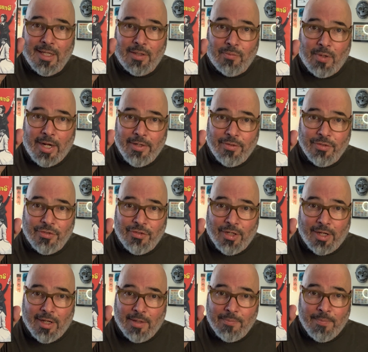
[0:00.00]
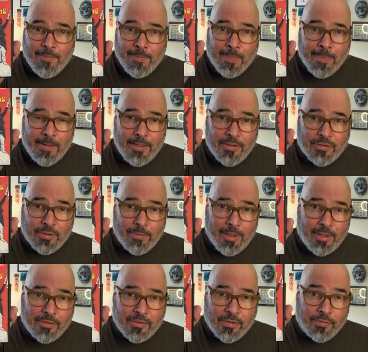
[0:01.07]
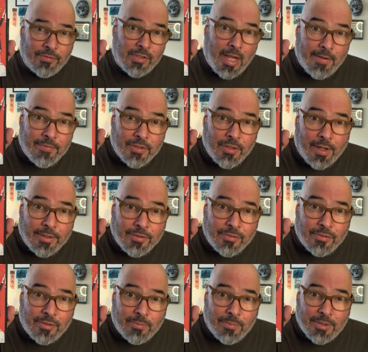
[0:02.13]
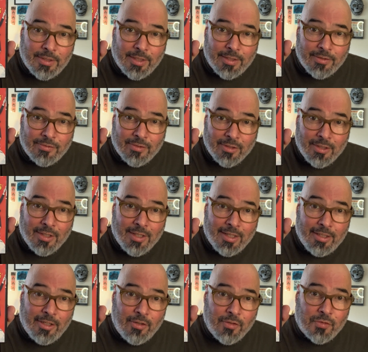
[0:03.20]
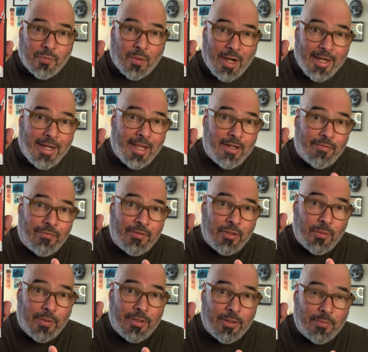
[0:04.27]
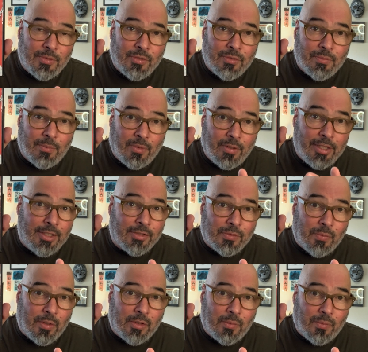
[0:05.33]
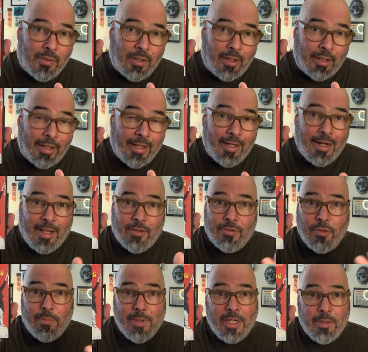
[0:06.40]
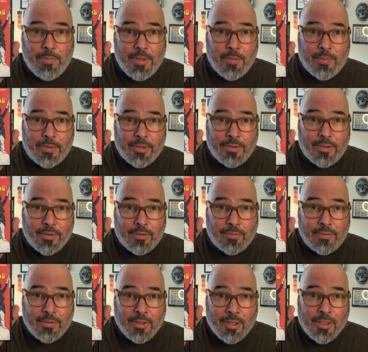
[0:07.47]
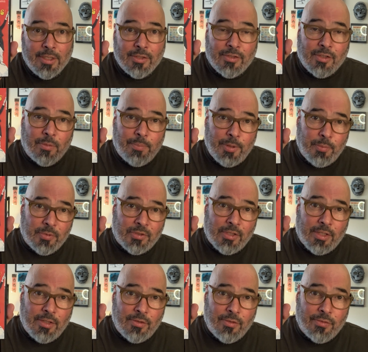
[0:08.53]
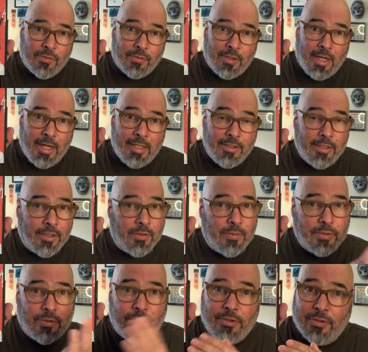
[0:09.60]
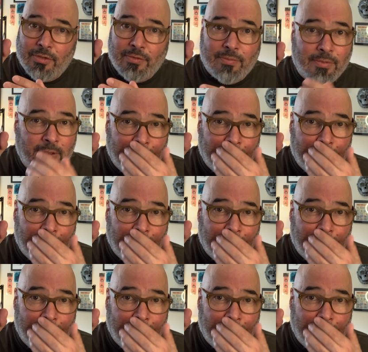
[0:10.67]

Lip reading: that writer's job, he somehow self-sabotages it. Because here's where I kind of feel with him too. Murray doesn't want to work. And I don't know many people that do. Some people say they do, they're lying. The other ones are just,